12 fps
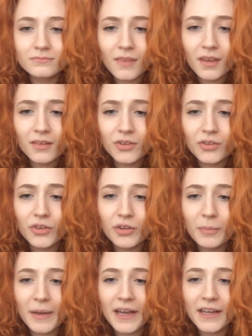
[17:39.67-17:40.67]
Do you look
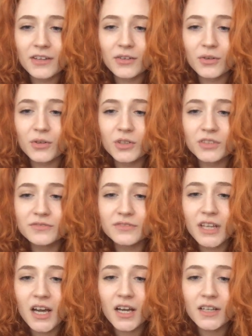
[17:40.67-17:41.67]
back at your old
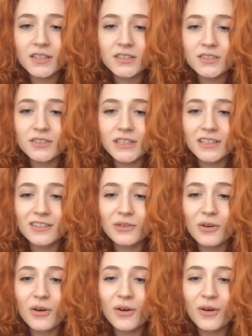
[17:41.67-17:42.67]
vlogs? You did?
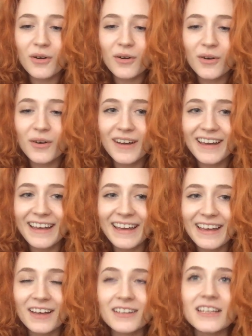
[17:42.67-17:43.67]
No
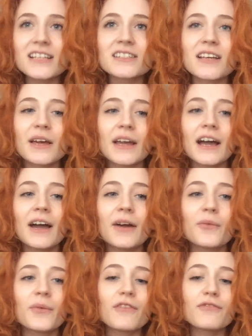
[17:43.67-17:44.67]
way. Unless
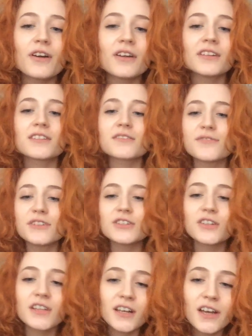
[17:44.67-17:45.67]
I find this feature
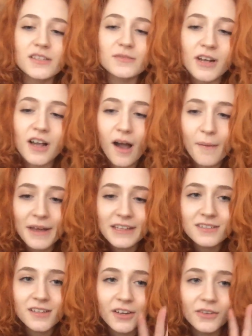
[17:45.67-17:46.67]
that allows me to
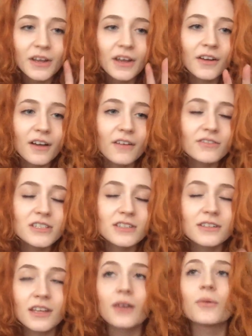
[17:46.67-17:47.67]
comment on, obviously,
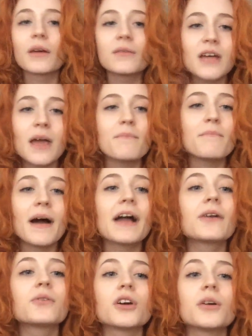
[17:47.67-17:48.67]
like when I'm typing
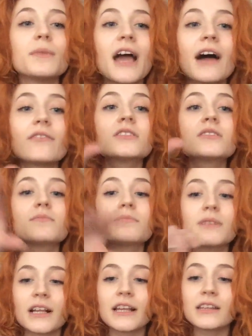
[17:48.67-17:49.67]
back without me having to
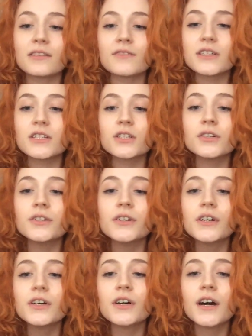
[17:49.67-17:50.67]
click the video,
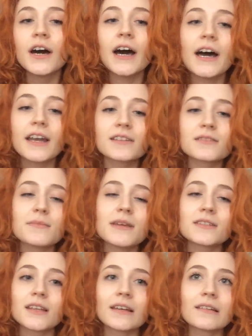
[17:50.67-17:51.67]
and it's
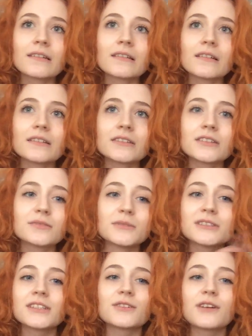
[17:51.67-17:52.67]
amazing. So it
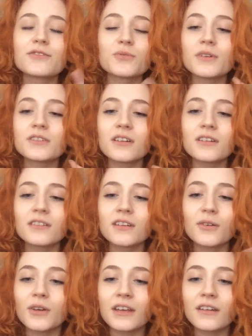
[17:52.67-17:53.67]
means I don't have to watch anything
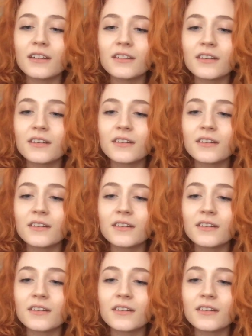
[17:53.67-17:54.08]
or hear anything.